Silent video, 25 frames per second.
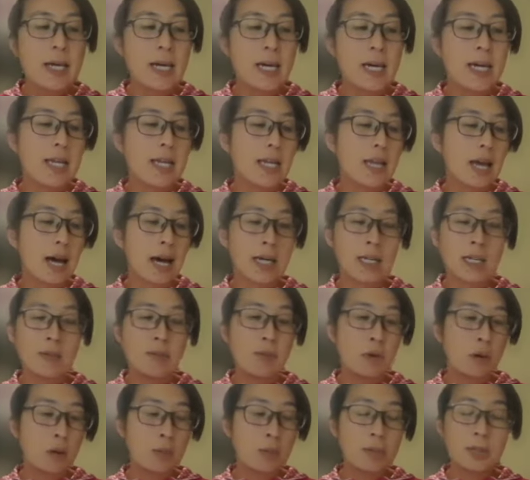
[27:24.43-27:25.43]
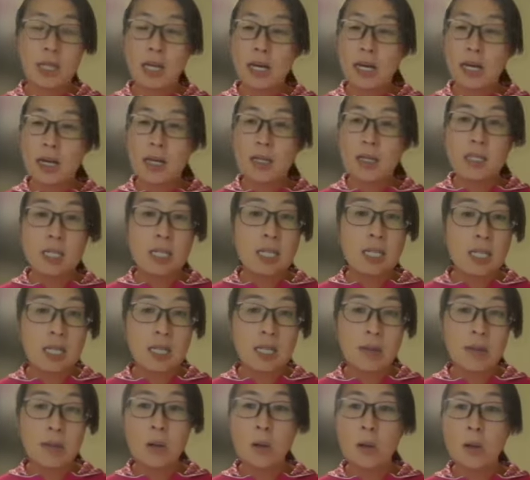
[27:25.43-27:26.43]
And I involve the
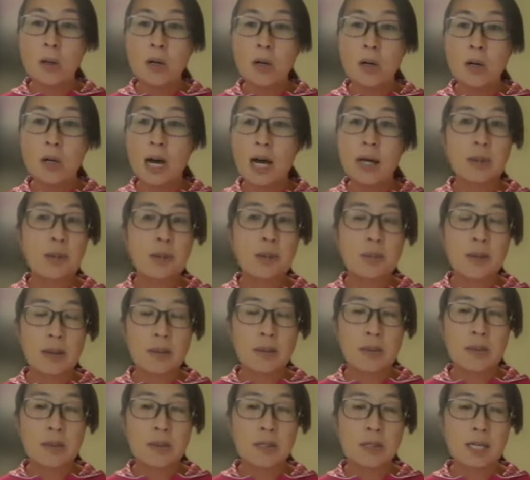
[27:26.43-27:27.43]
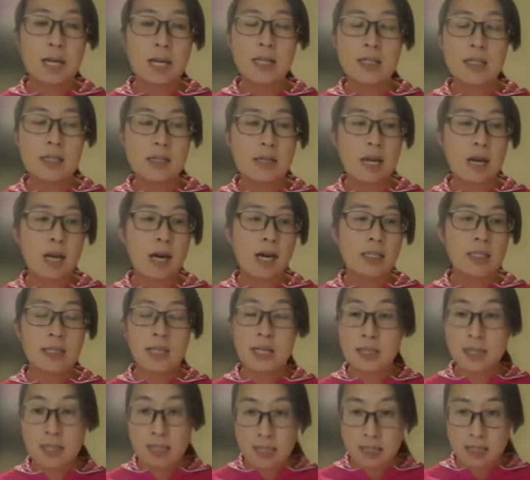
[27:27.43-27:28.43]
team or other members as, as
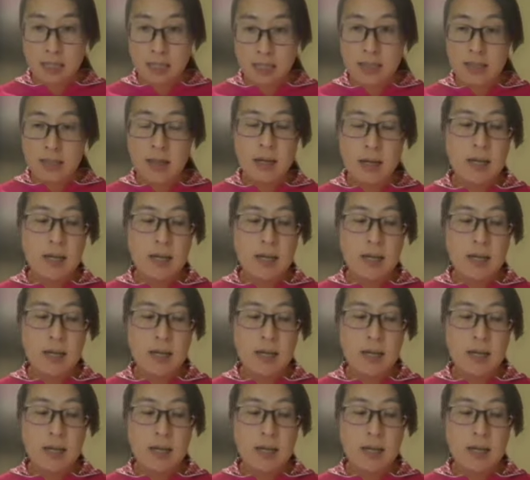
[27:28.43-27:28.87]
I need it.